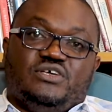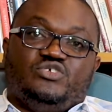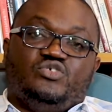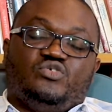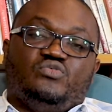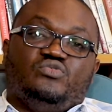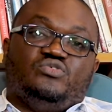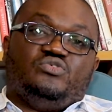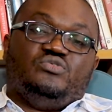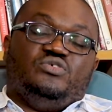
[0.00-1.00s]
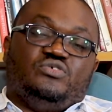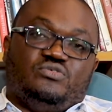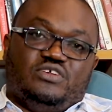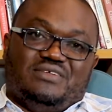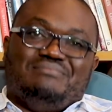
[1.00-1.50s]
So
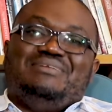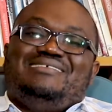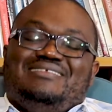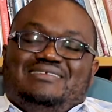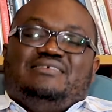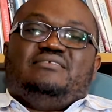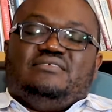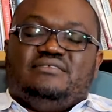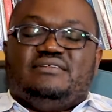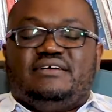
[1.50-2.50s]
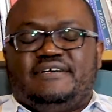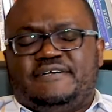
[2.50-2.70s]
in a mystical